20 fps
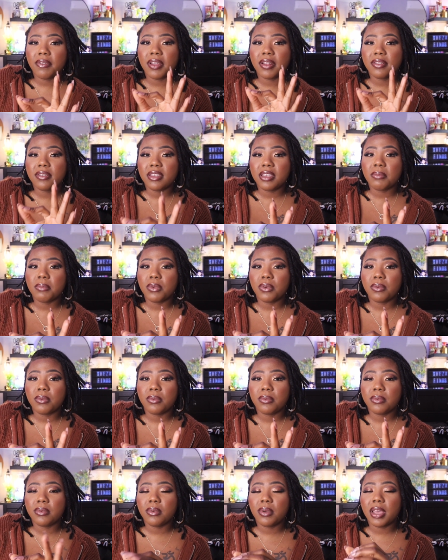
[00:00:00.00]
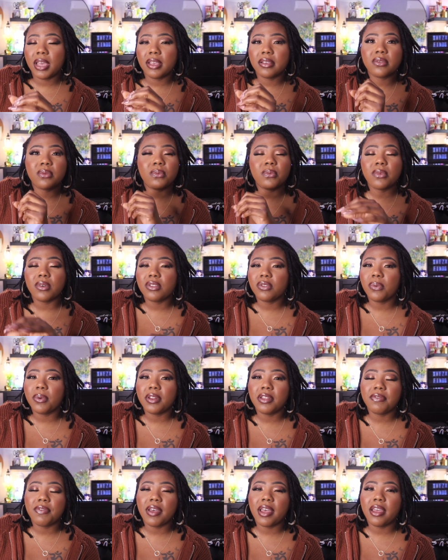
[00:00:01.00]
on TEMU, you guys,
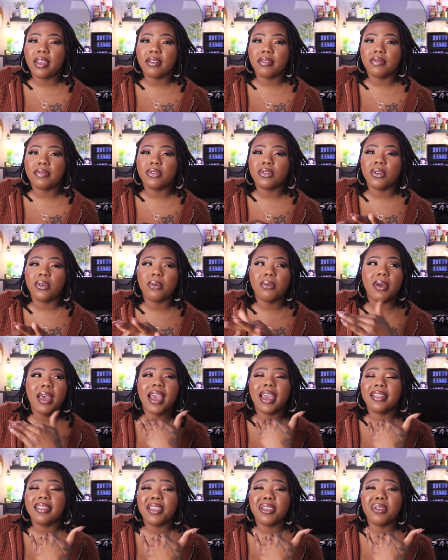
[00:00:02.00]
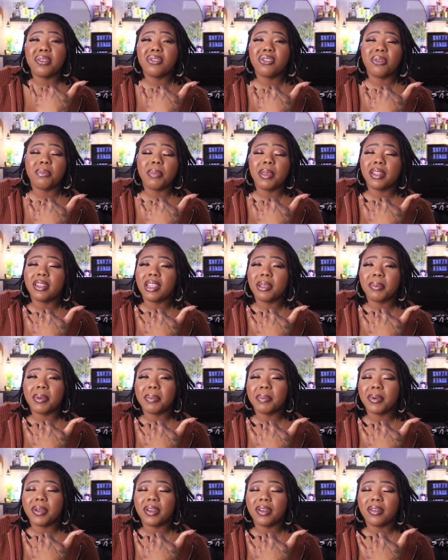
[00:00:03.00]
$125. So I think you should pick them
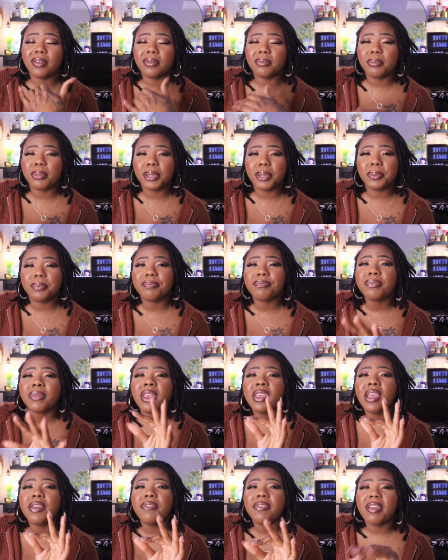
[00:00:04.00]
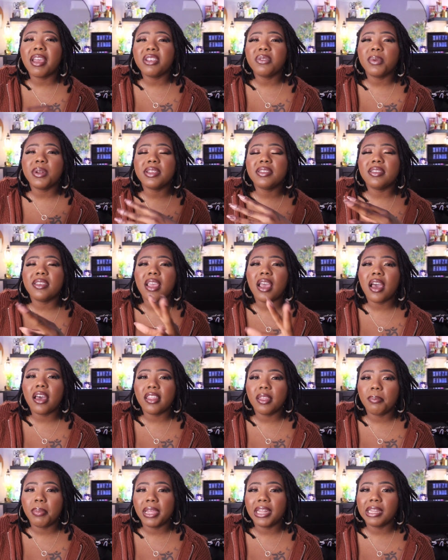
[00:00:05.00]
up, girl. But if you guys want to see how
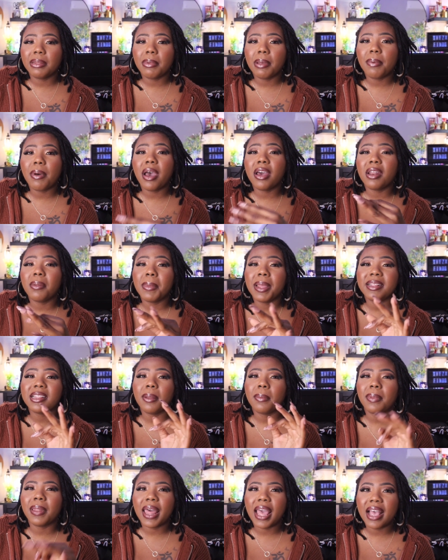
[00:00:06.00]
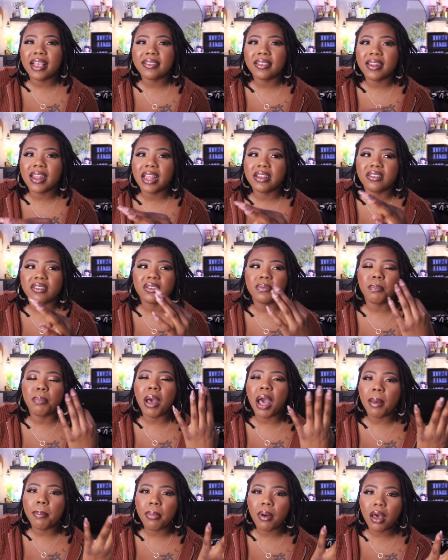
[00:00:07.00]
to pick them up, how to make them last and not just
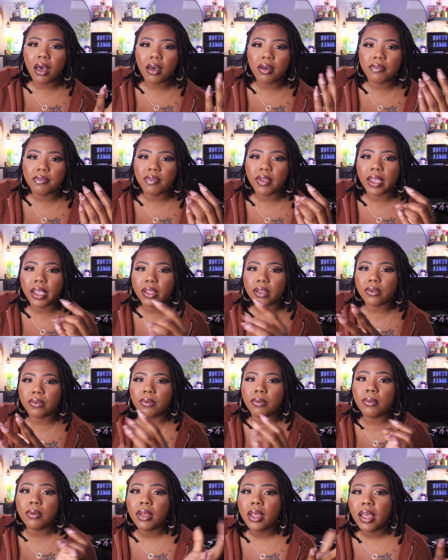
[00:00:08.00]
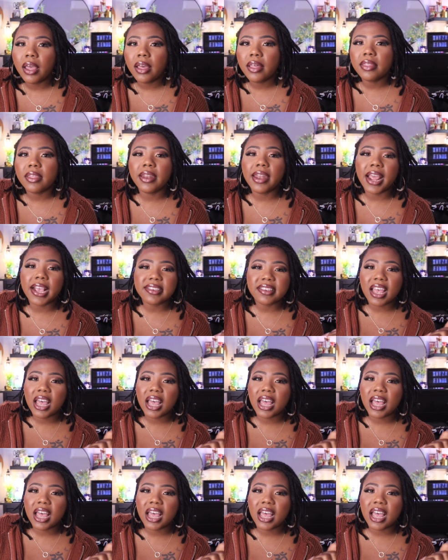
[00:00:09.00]
pop off like the next